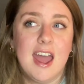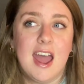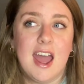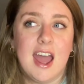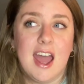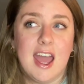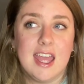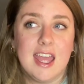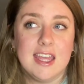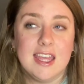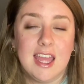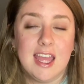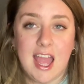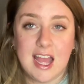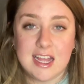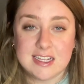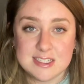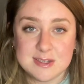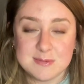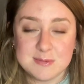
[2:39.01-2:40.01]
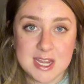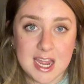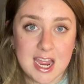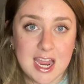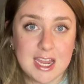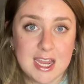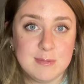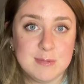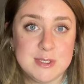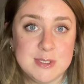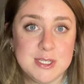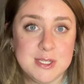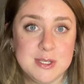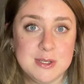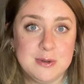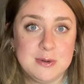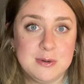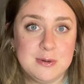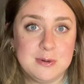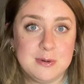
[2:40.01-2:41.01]
I had some time
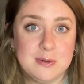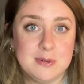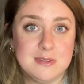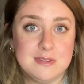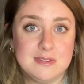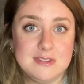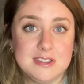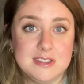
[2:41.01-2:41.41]
to